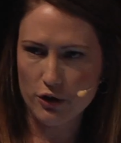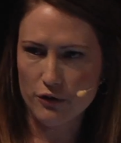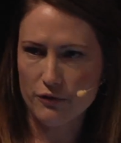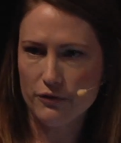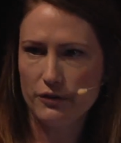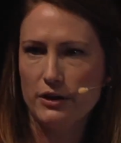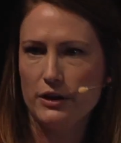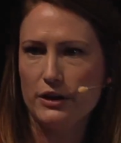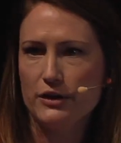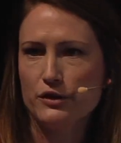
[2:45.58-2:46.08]
of
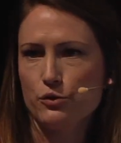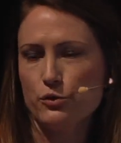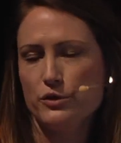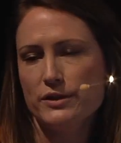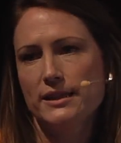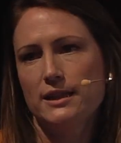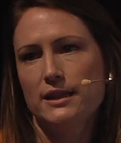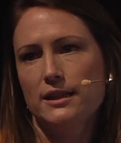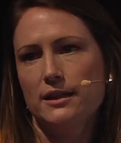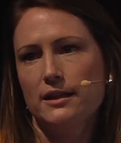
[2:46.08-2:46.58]

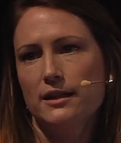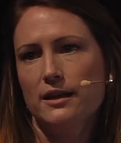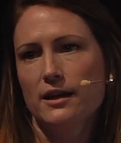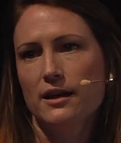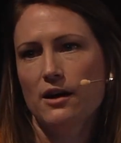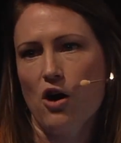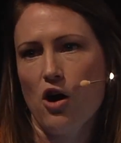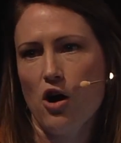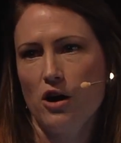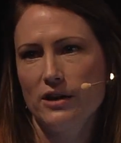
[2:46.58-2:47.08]
sourcing
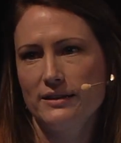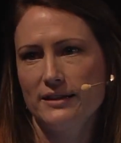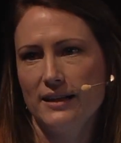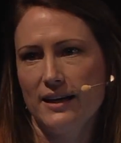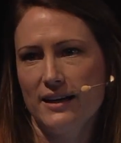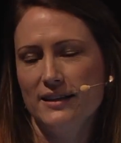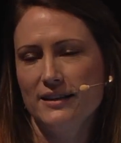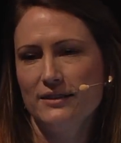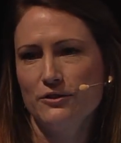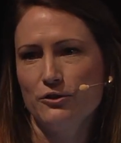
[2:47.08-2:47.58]

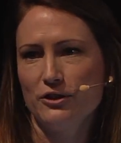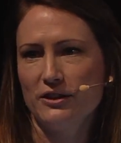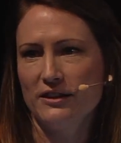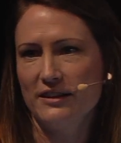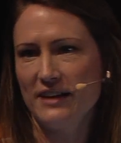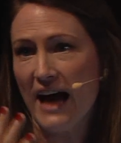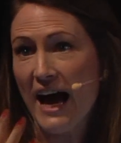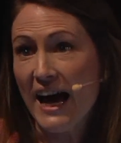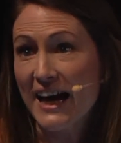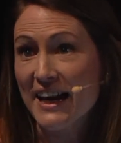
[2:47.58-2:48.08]
Okta, or an
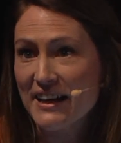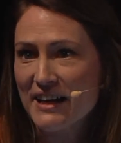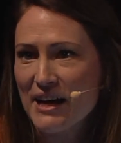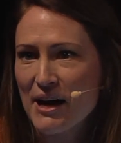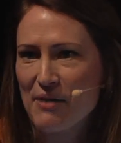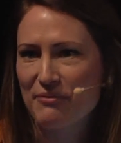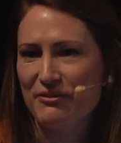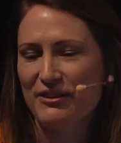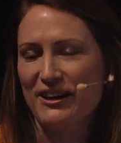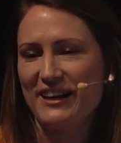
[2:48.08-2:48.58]

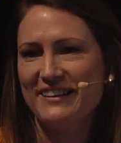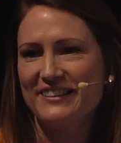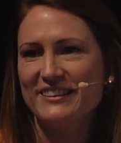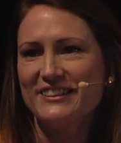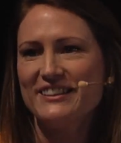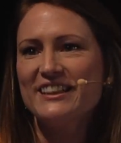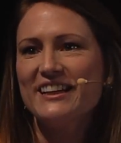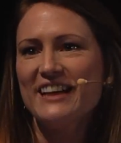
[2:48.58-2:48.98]
IAM rather,